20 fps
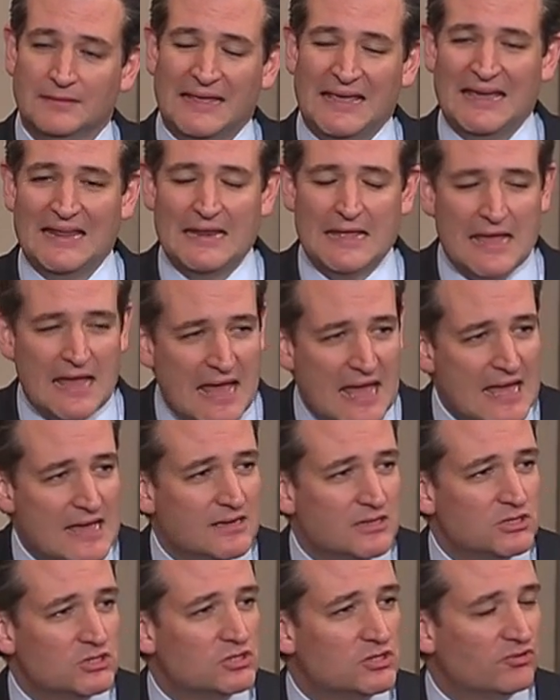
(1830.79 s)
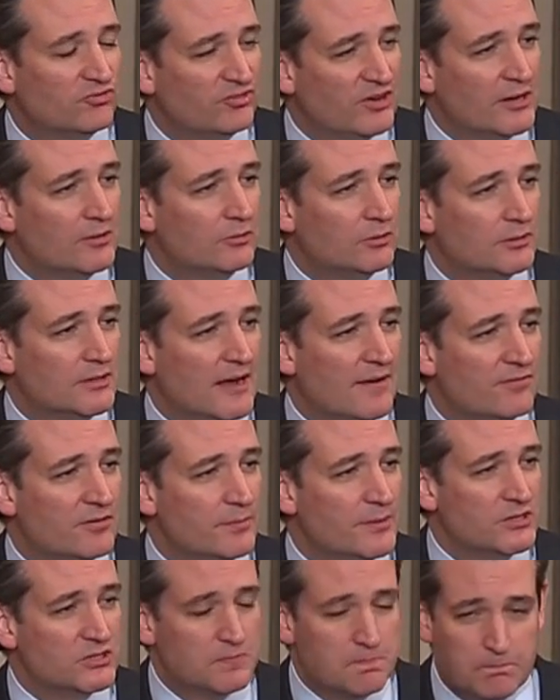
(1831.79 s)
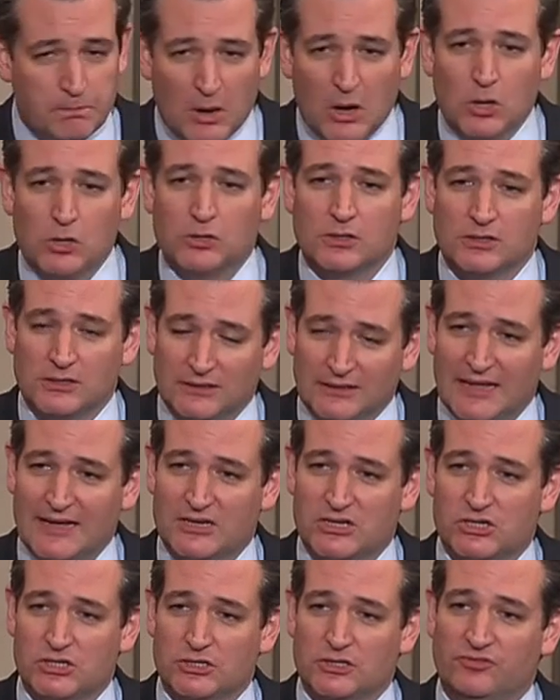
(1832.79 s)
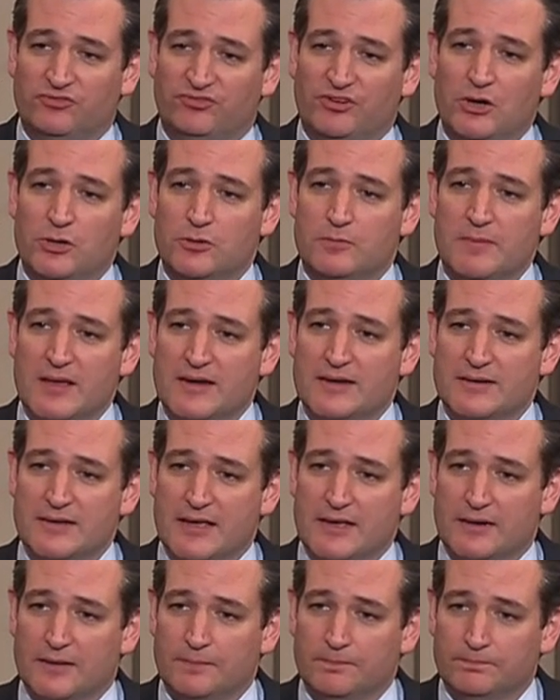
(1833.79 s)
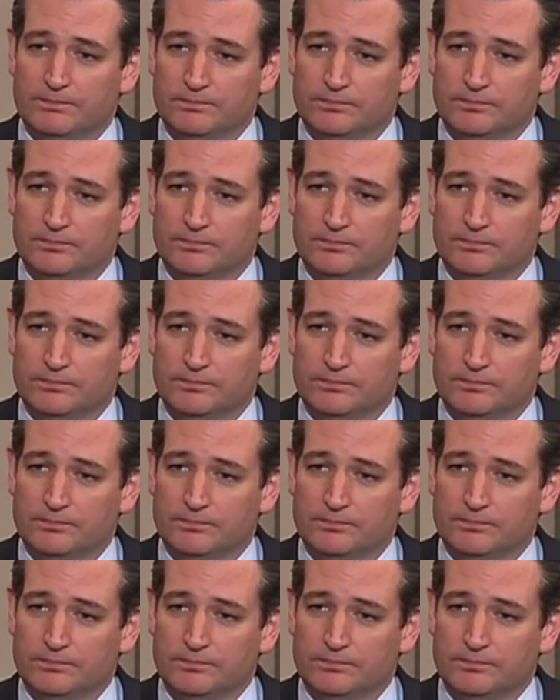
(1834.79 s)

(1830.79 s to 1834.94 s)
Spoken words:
it ends the federal government's bulk collection of phone metadata